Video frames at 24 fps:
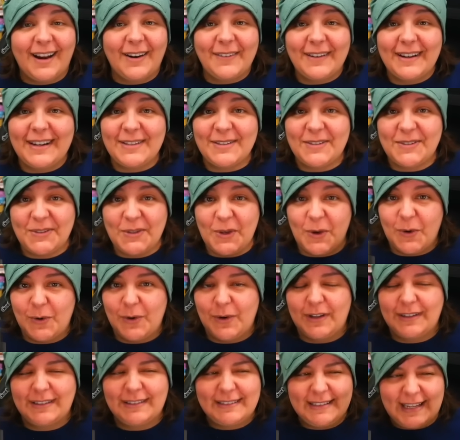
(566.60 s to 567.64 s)
Alright, so
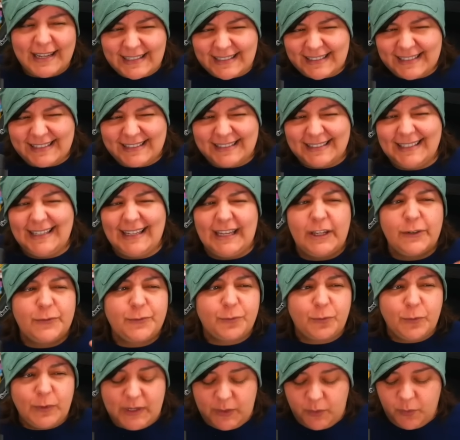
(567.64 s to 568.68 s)
technically, if
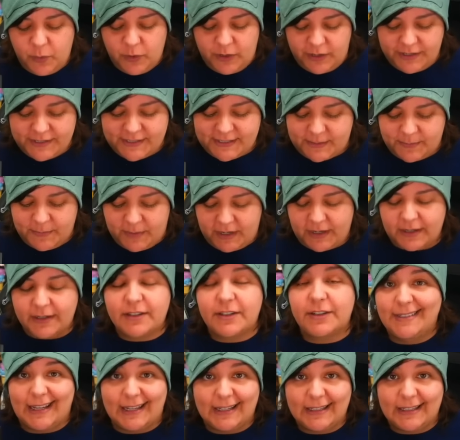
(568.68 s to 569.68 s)
we were smart,